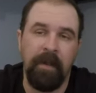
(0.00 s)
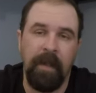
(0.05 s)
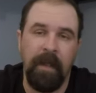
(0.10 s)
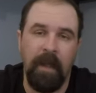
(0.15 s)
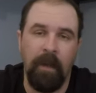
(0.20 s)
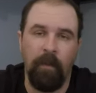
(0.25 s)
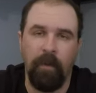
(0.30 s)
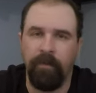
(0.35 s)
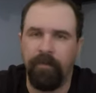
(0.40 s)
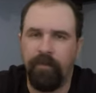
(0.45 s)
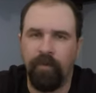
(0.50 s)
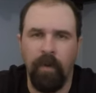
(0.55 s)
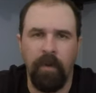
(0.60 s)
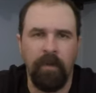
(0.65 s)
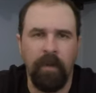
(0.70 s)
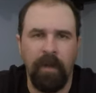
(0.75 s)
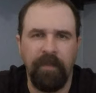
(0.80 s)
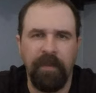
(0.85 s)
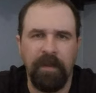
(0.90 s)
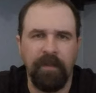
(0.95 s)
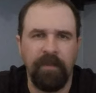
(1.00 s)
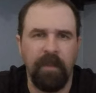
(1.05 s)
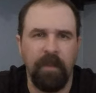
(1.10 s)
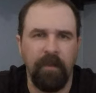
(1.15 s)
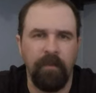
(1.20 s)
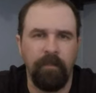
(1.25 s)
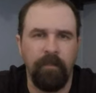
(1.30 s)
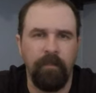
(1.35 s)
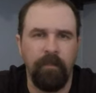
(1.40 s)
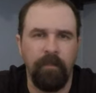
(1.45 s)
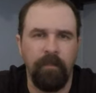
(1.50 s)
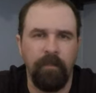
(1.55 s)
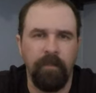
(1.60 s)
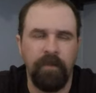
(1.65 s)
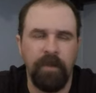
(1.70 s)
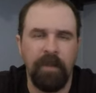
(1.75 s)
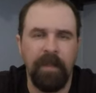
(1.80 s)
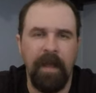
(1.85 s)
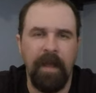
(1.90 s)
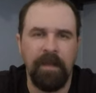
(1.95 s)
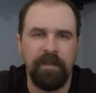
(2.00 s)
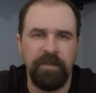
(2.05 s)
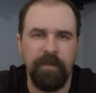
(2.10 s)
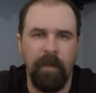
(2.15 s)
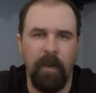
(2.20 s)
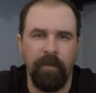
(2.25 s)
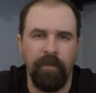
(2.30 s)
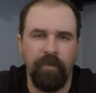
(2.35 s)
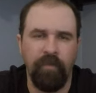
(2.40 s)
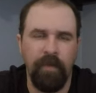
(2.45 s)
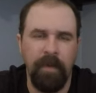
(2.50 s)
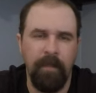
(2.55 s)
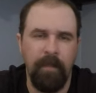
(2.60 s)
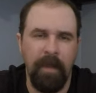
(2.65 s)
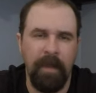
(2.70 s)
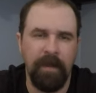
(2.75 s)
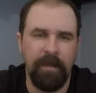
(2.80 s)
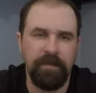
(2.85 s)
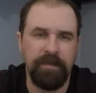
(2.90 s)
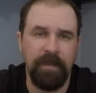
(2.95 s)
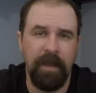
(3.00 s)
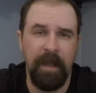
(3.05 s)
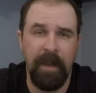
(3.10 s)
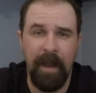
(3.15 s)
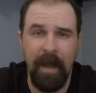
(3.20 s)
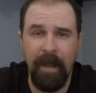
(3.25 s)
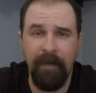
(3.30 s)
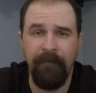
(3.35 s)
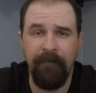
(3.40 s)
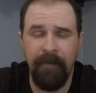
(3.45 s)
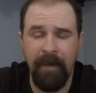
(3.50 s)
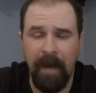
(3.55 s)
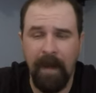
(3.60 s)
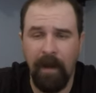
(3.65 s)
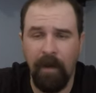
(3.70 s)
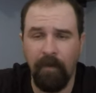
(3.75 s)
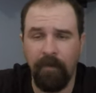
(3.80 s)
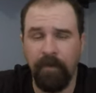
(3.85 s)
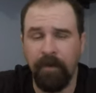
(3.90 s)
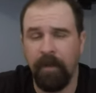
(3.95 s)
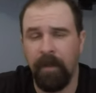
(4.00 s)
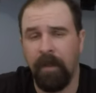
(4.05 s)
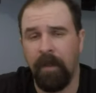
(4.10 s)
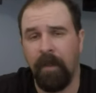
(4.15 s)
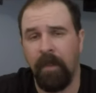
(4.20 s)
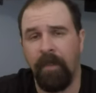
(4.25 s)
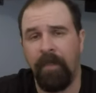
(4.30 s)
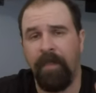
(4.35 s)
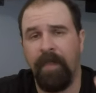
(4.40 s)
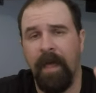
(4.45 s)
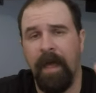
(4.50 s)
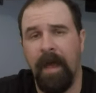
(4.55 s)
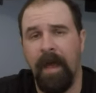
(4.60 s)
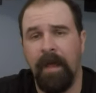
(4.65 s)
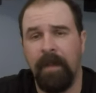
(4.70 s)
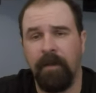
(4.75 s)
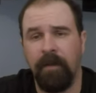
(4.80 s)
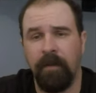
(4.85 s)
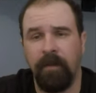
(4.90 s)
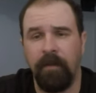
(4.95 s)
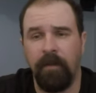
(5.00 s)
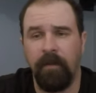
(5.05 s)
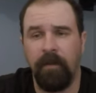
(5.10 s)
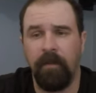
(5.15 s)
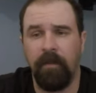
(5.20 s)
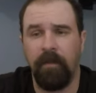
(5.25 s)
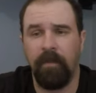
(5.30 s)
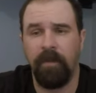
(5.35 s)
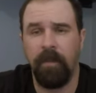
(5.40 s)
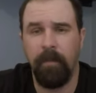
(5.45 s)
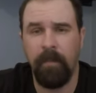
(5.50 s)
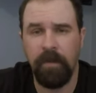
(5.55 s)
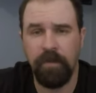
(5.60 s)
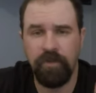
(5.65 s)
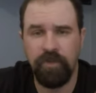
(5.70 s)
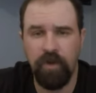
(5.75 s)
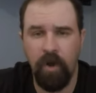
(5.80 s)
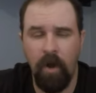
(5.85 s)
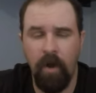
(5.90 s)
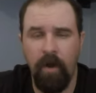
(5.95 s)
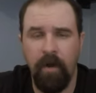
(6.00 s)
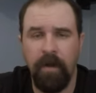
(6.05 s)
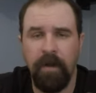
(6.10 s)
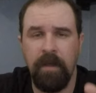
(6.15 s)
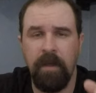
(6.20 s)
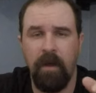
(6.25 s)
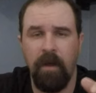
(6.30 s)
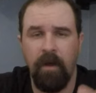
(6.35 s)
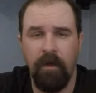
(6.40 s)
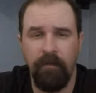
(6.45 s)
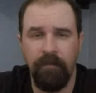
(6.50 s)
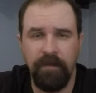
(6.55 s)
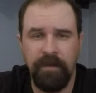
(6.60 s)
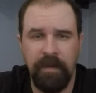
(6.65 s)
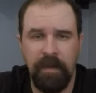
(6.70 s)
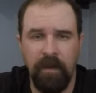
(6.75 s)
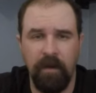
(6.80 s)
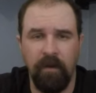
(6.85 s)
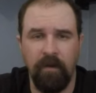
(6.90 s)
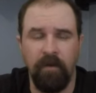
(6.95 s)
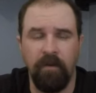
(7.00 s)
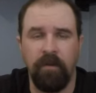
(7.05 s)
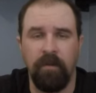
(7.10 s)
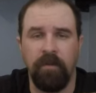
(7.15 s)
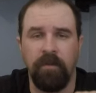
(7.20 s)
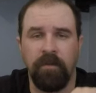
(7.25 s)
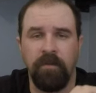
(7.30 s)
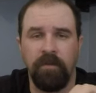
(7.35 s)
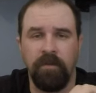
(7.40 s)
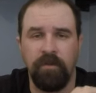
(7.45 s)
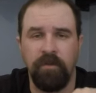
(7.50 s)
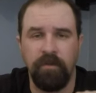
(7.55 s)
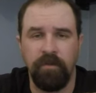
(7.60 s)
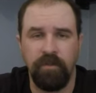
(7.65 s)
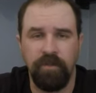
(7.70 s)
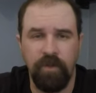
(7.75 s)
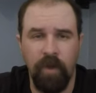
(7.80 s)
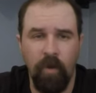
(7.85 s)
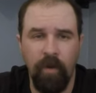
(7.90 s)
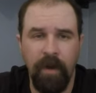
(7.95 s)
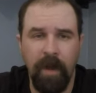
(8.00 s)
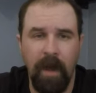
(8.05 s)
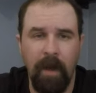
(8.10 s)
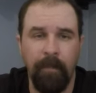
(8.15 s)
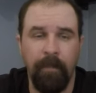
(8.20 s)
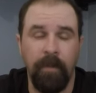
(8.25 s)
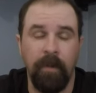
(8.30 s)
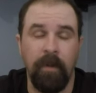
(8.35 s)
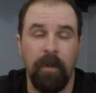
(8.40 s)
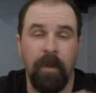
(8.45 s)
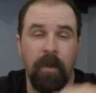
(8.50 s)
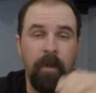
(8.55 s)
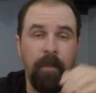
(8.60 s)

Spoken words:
And well, I think the delay is about 3 minutes. And I found that the majority of deer showed up